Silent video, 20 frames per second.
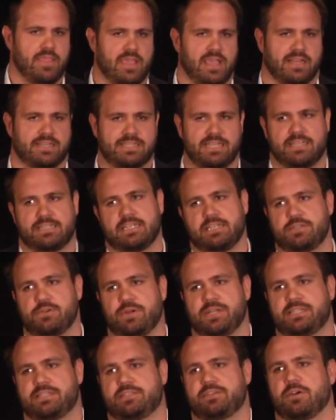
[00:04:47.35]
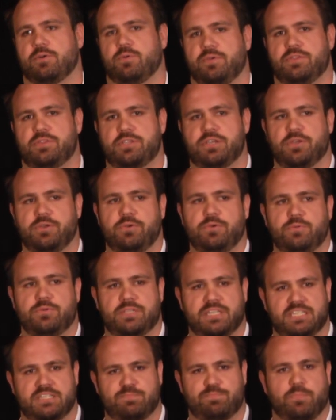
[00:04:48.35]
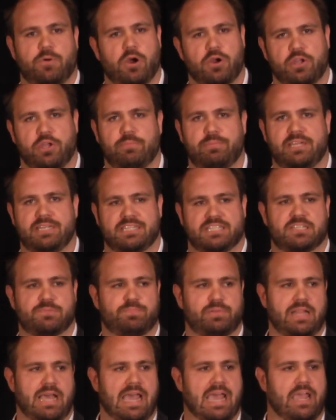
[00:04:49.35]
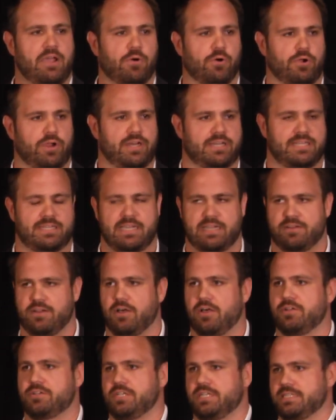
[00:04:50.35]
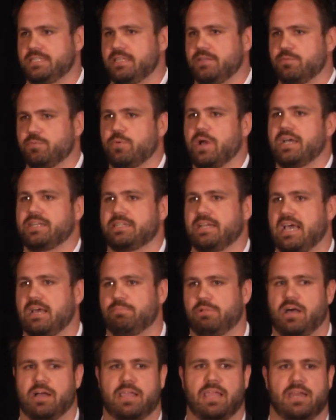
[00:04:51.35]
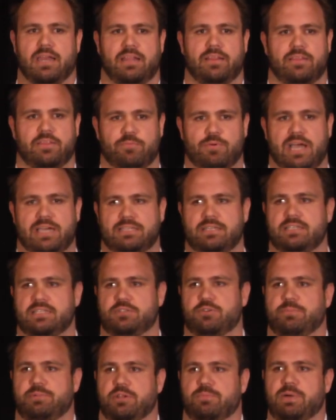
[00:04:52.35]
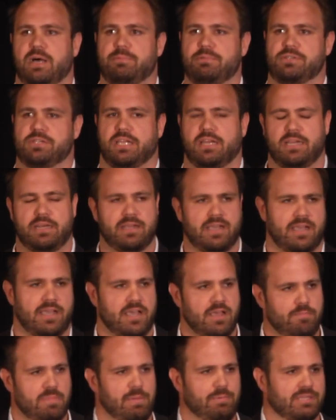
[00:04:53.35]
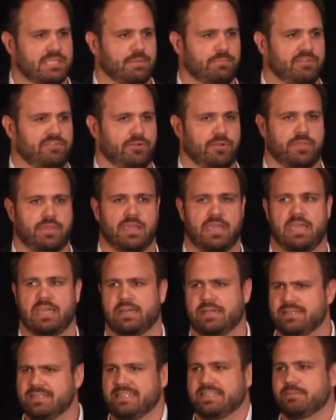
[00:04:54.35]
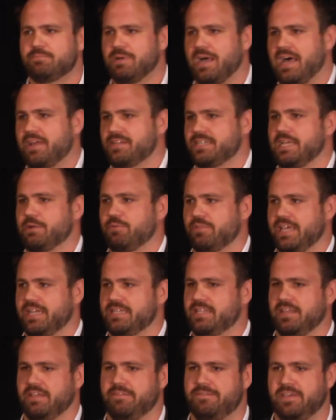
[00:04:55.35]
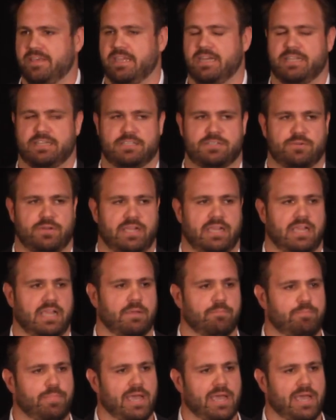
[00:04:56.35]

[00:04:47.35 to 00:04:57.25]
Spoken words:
It's interesting to start with 2 arguably display-oriented technologies, the rise in ad blocking and the rise in distributed publishing, and maybe some of you are thinking, how does that relate to the affiliate industry?